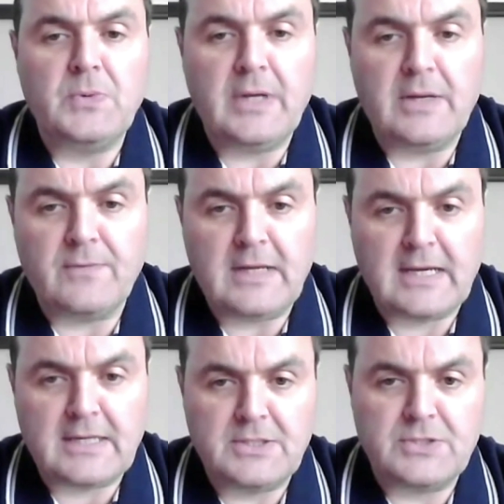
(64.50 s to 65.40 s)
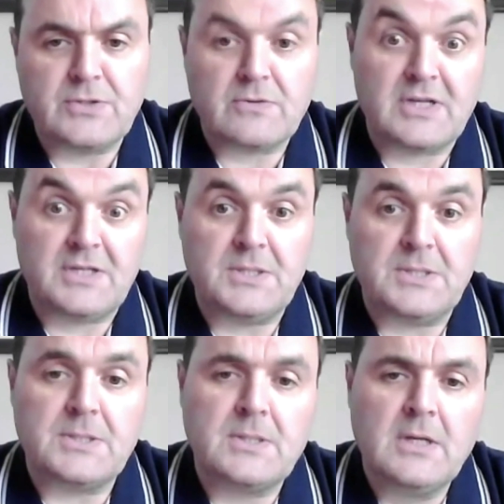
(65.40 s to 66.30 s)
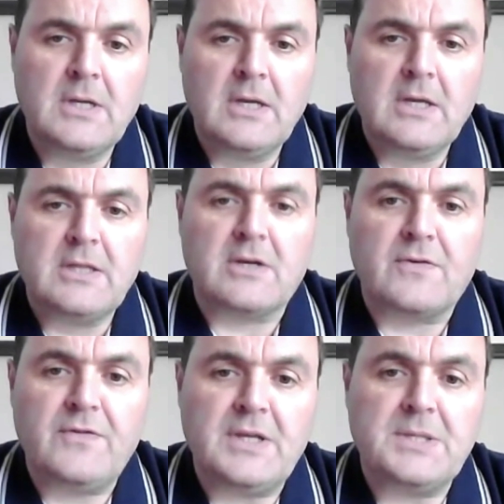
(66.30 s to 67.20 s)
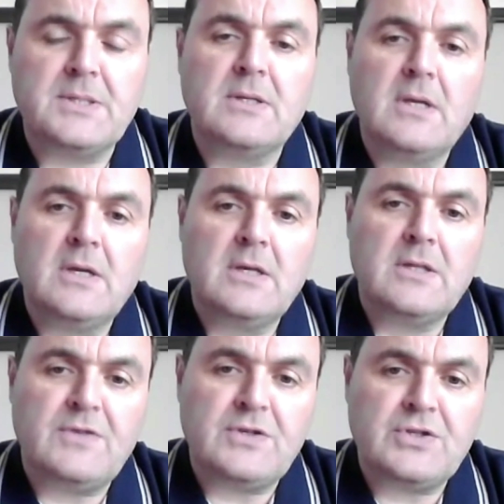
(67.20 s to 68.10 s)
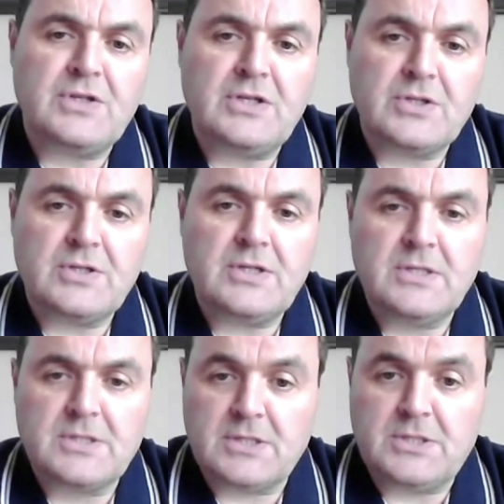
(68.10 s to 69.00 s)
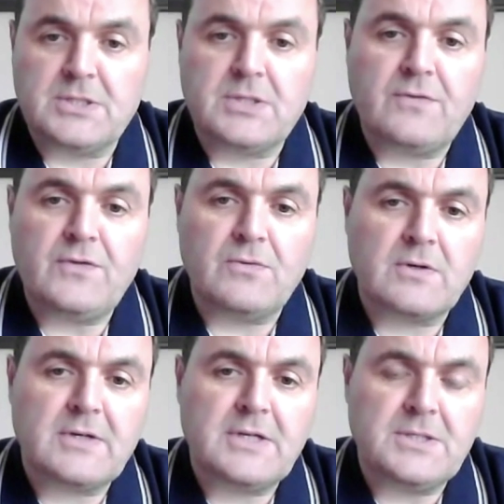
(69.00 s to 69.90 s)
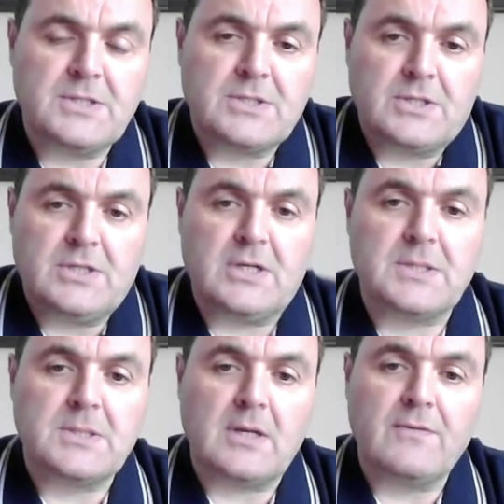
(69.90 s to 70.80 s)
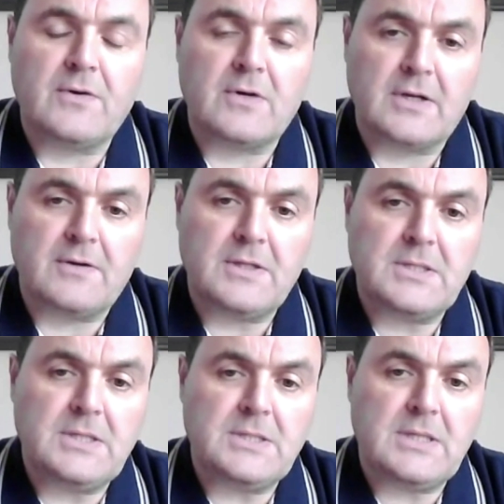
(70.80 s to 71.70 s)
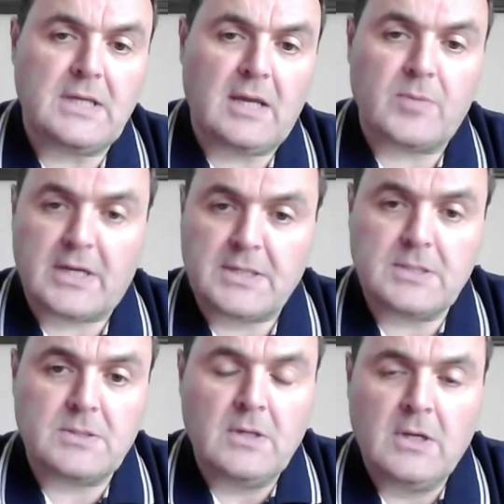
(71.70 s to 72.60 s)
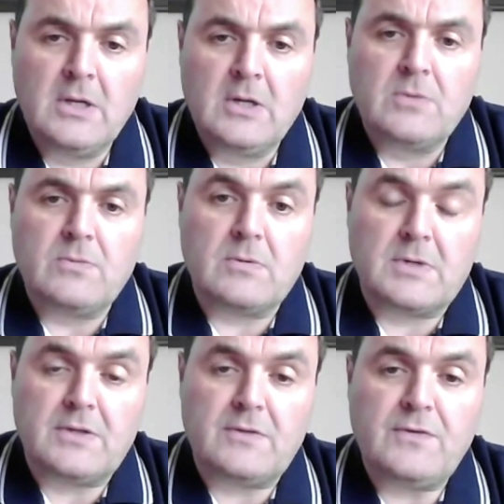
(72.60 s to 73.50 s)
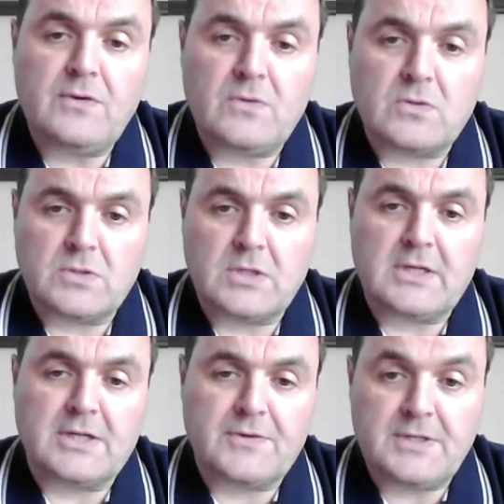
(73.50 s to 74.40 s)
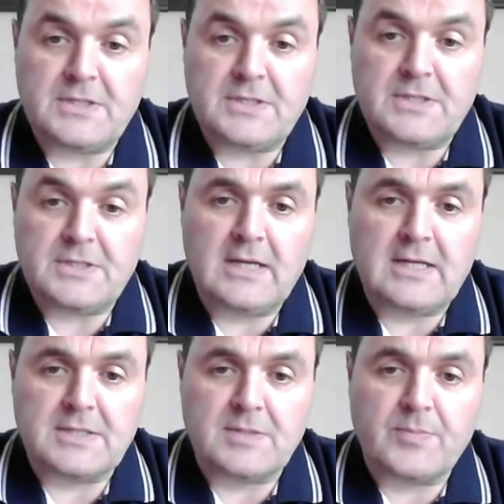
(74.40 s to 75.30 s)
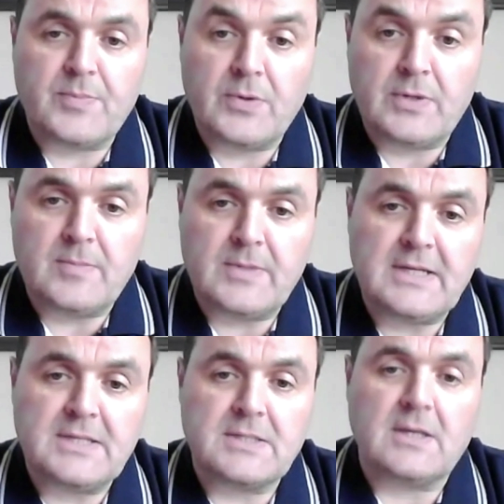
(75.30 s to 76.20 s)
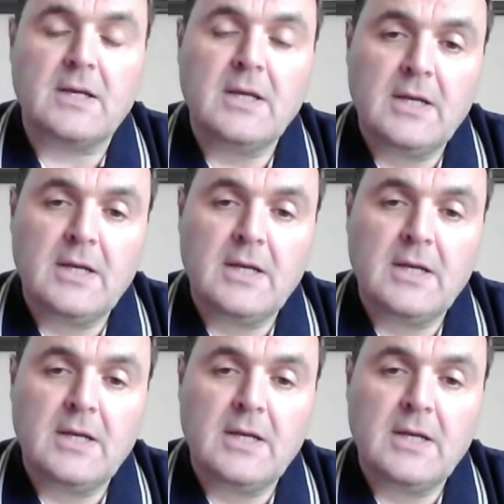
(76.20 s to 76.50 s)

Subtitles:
in reacting to crises that are facing the fishing industry, such as the fuel crisis, such as the fallout of the TCA Brexit. We're one of the few coastal countries that still hasn't put in place the